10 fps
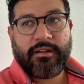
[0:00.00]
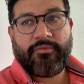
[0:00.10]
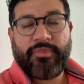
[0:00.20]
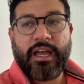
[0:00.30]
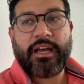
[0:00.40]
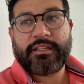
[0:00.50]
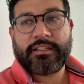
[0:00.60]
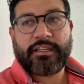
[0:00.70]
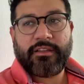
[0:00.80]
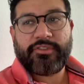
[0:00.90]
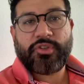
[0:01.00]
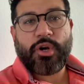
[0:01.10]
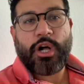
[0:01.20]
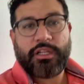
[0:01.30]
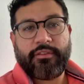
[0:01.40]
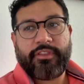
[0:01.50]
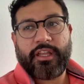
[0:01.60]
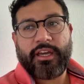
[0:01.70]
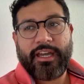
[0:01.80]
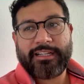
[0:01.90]
not give you all of
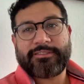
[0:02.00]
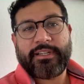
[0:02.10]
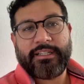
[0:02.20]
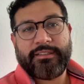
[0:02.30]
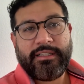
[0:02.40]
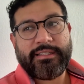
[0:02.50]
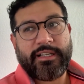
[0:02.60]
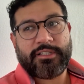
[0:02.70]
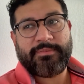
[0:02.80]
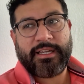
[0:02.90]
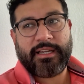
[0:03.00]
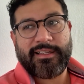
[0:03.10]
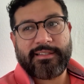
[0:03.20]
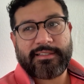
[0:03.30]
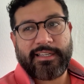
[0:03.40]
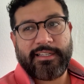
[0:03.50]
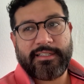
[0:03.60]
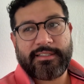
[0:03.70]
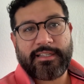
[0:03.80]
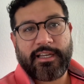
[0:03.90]
the X-rated details, because
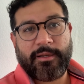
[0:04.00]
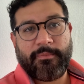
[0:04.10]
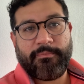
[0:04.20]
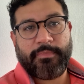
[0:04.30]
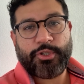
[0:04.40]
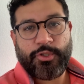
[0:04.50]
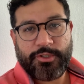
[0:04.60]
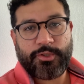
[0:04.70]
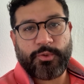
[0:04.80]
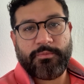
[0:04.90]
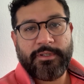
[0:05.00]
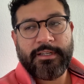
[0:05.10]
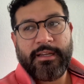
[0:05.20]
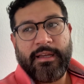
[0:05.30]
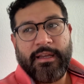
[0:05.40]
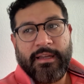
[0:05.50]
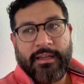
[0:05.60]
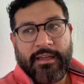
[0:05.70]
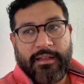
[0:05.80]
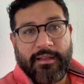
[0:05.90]
it's YouTube,
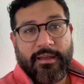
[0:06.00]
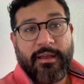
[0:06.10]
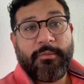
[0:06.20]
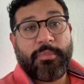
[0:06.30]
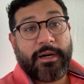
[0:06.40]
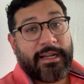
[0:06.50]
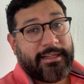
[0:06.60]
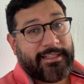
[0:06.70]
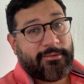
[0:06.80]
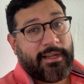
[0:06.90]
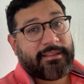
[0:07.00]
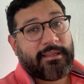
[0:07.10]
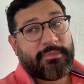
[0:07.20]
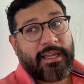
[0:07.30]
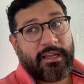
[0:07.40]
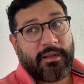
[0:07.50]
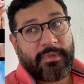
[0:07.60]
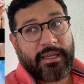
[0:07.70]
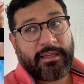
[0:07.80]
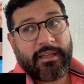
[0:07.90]
but I did write them down
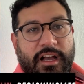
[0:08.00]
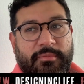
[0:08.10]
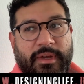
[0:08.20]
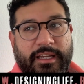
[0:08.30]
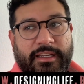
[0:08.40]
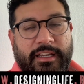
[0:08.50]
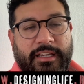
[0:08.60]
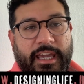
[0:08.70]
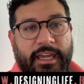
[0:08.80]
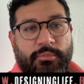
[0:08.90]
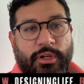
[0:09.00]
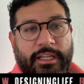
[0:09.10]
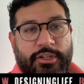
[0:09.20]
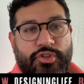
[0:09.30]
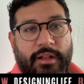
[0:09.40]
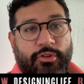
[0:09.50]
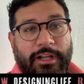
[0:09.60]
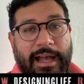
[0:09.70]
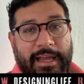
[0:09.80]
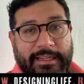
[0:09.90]
on my gay Berlin travel
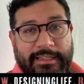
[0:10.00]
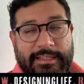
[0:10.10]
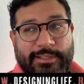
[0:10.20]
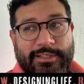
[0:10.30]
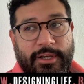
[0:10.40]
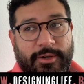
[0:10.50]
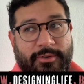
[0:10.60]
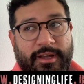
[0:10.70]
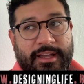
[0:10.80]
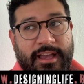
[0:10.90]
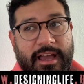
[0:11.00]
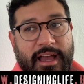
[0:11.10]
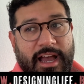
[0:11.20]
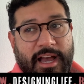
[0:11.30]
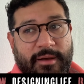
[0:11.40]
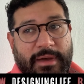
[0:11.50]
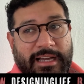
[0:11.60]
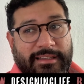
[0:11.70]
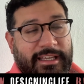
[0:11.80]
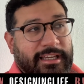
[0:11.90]
guide. So
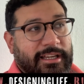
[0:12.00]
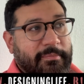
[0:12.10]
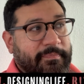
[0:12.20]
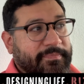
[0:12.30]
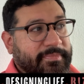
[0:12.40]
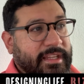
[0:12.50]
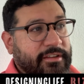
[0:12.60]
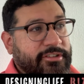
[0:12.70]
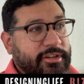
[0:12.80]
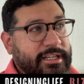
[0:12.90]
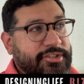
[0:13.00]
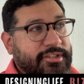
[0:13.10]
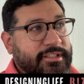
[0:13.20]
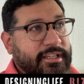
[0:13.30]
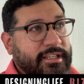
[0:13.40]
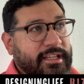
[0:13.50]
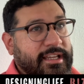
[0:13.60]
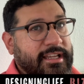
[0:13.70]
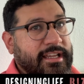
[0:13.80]
I think if you're interested